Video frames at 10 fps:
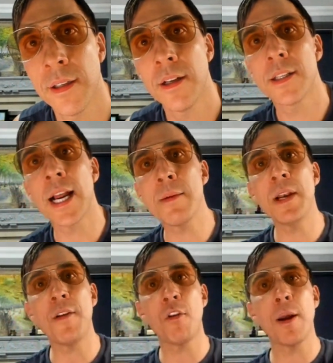Same
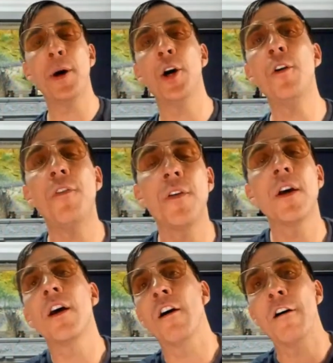leveret poof,
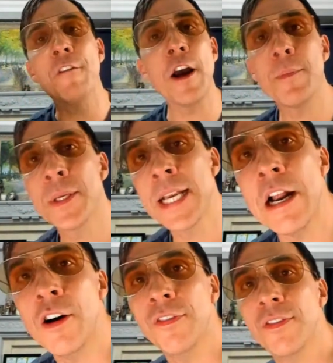30%
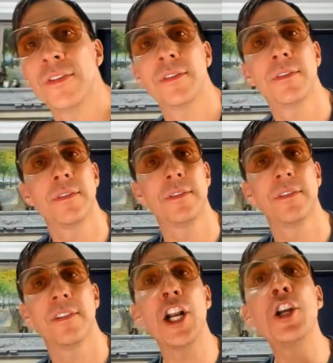off. and